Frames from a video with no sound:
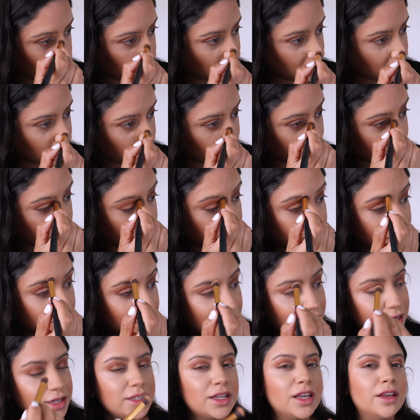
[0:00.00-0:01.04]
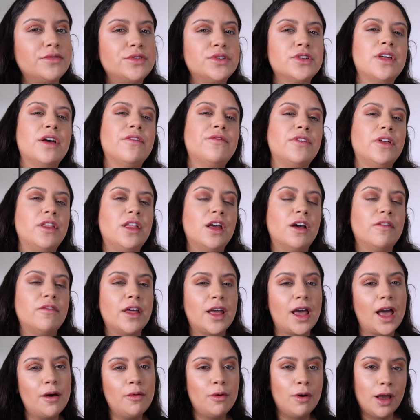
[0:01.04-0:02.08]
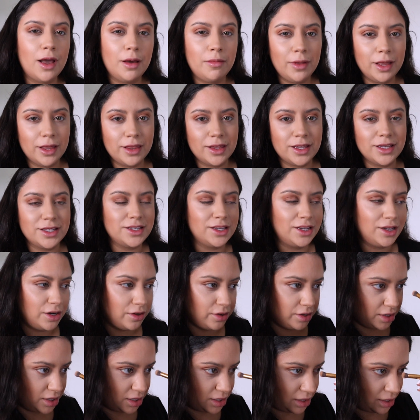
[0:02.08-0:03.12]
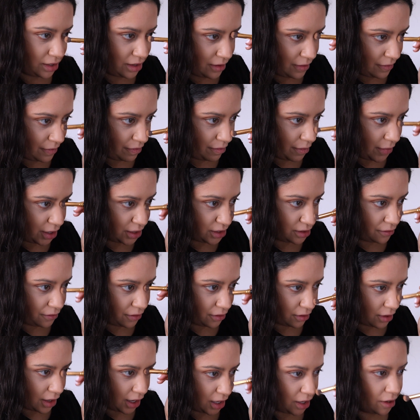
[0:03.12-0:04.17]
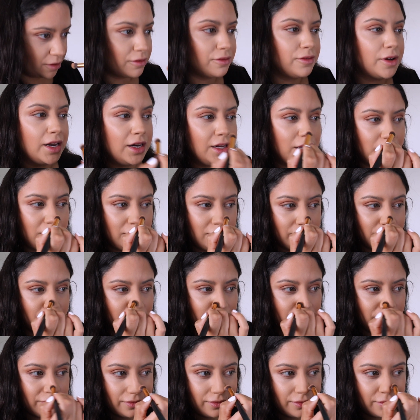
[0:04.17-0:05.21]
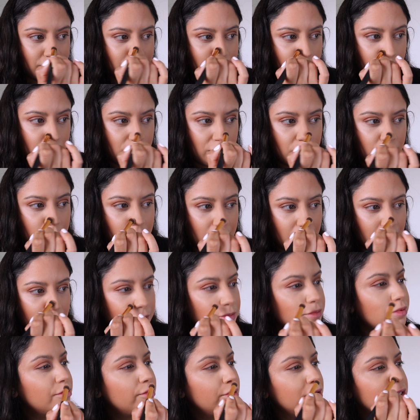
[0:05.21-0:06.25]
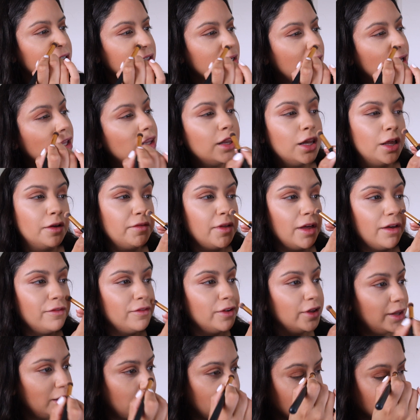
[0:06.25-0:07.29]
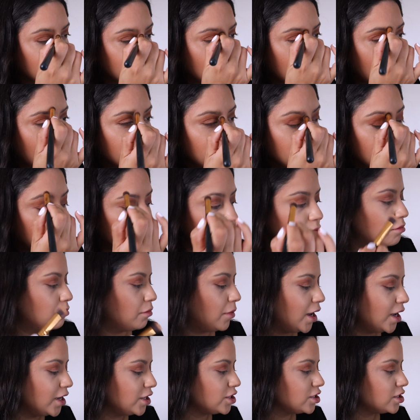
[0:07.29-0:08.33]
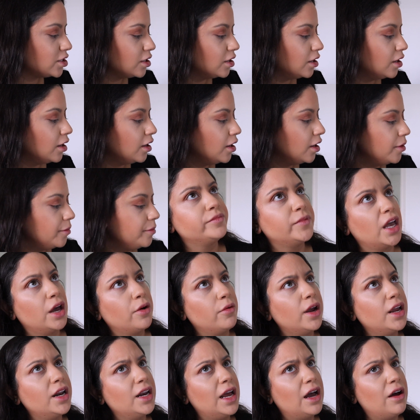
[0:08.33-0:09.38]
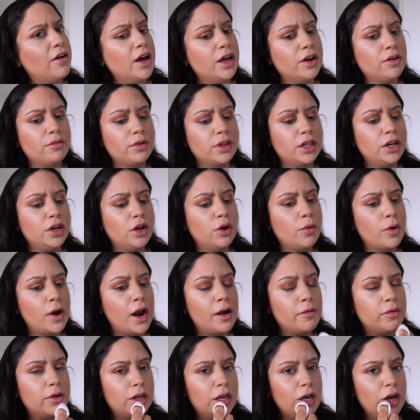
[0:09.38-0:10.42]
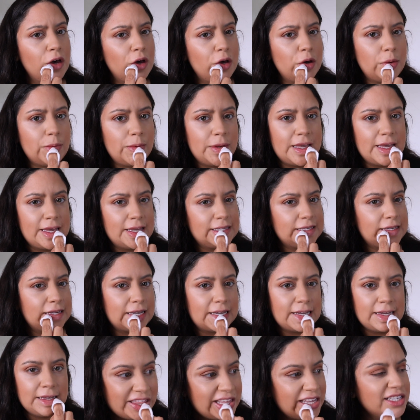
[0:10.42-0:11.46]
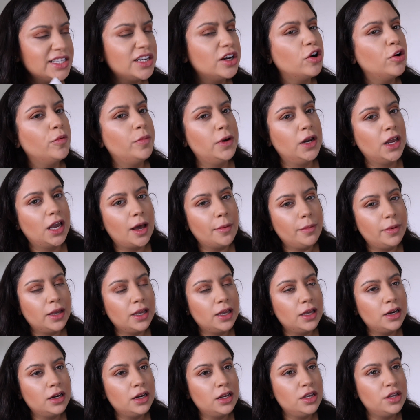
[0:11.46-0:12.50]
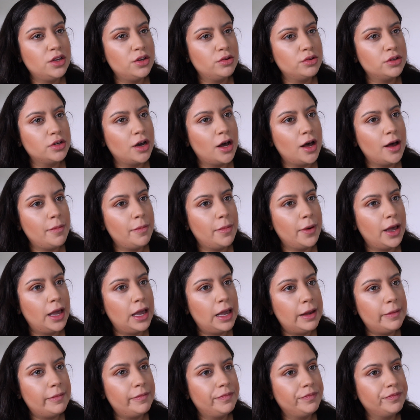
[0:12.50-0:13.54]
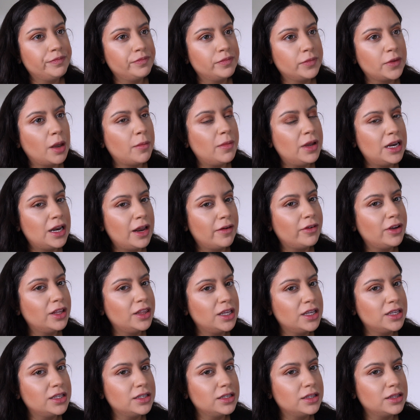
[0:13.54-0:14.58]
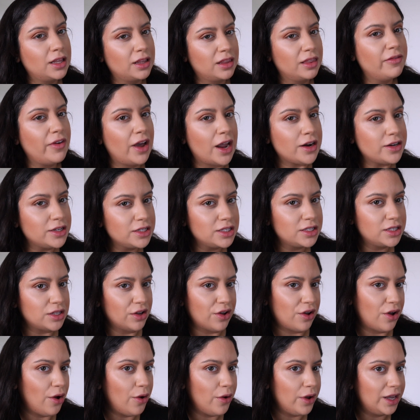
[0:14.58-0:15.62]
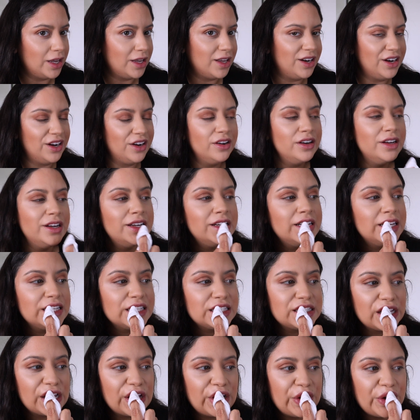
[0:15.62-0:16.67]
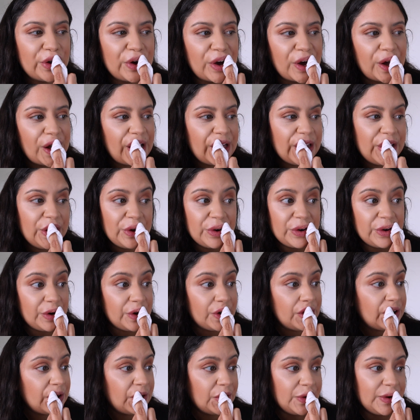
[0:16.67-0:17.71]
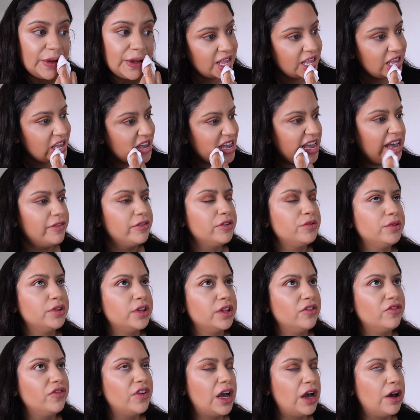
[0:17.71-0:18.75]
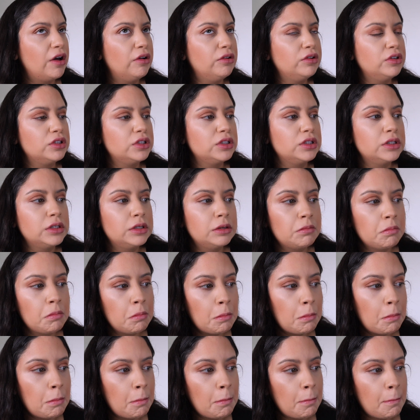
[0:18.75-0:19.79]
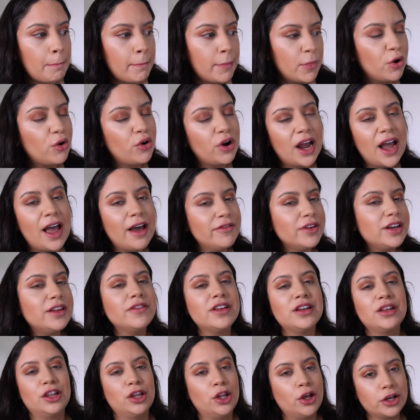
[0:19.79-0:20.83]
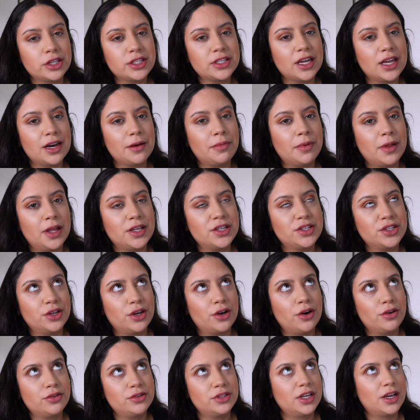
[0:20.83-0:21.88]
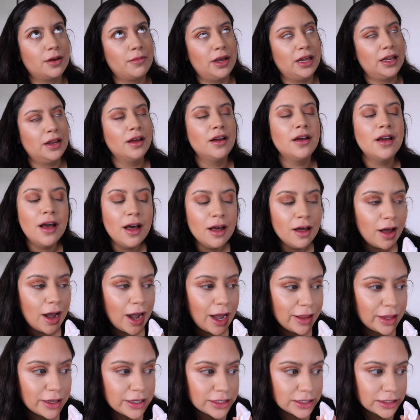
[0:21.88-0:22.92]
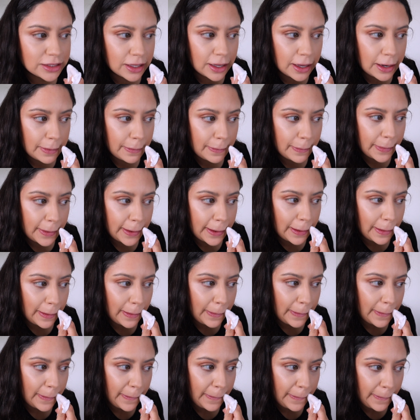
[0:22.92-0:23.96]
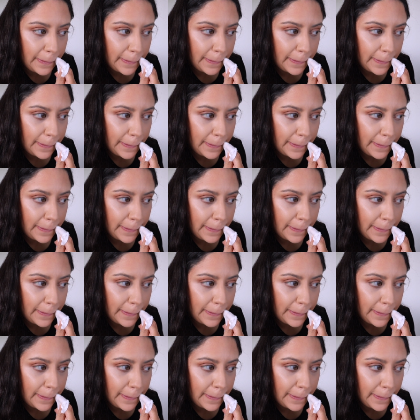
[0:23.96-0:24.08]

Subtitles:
because it gives you that feeling of like, I woke up like this, you know. It just makes you feel kind of ready when you wake up, which I love that feeling because you don't have to do much. Yeah, right now I don't really know where I would go because like things are opening up again in Utah, but I mean, everything, like the virus is still going, you know. So I don't know. Yeah, I haven't really found, or I haven't even looked at a place to go to get my eyelashes done, but